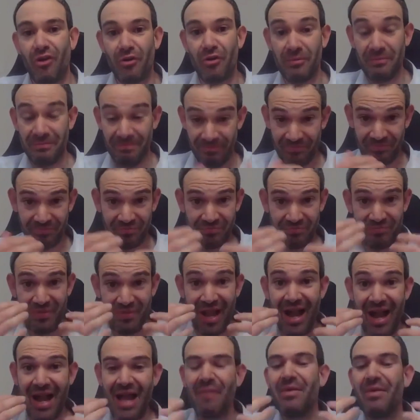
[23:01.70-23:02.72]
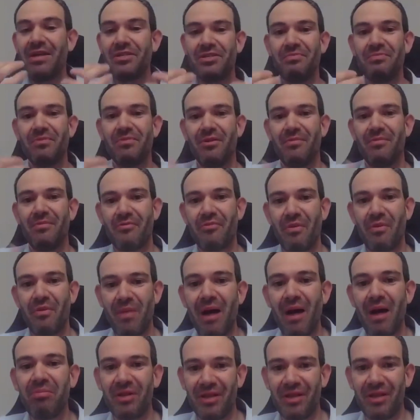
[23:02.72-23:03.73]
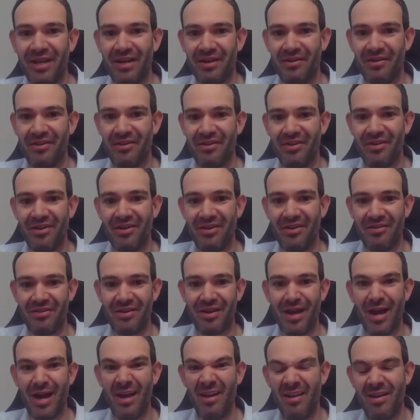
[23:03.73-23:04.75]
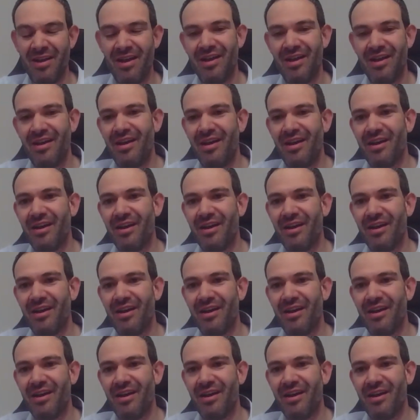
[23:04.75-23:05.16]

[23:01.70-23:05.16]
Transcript: look, I am a suburban Republican. Okay.